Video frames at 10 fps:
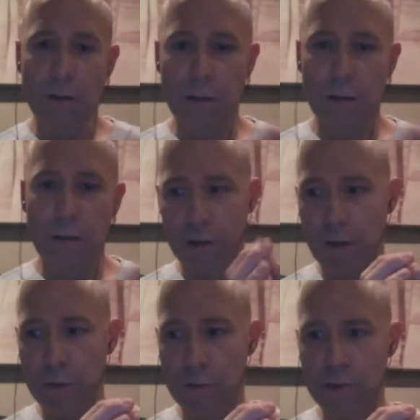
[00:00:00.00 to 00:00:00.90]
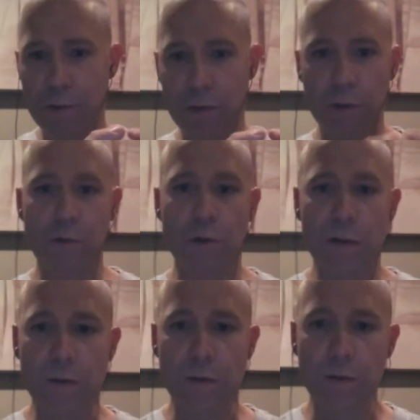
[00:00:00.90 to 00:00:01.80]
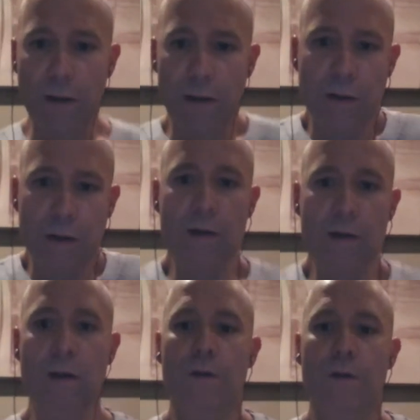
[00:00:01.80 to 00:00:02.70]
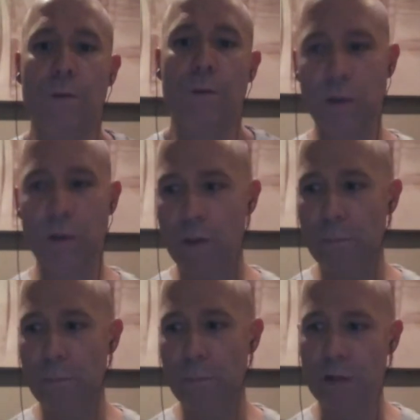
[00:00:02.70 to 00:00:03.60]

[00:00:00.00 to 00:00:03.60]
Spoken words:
like an enclosed mission-critical area for the company's